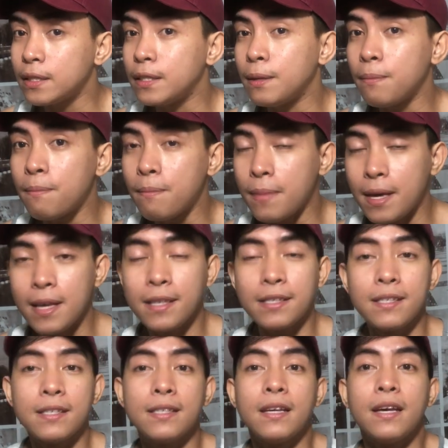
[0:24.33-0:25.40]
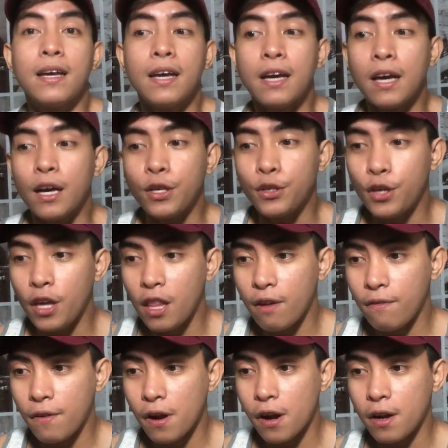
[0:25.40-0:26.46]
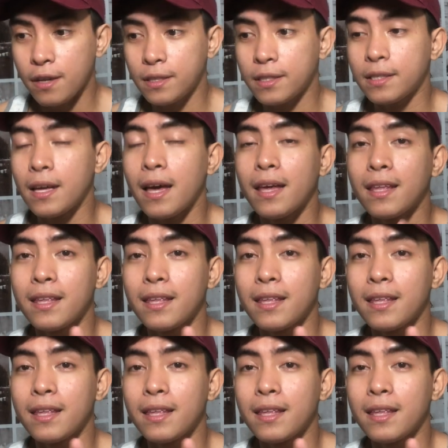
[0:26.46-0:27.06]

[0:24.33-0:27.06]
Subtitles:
the Miss Universe